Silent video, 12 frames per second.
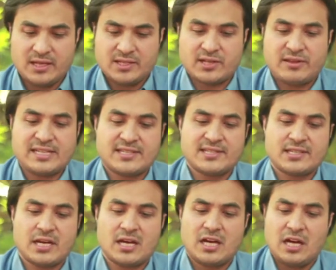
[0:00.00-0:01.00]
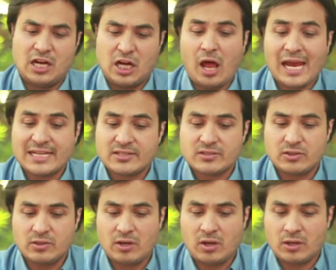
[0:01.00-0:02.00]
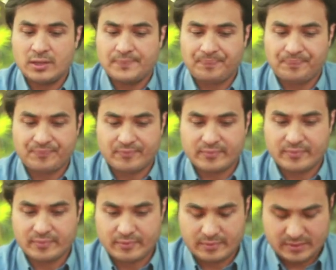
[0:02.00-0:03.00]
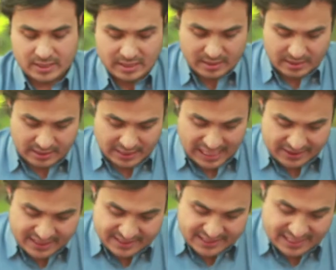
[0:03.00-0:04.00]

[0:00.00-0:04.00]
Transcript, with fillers: So this is a light oolong, and this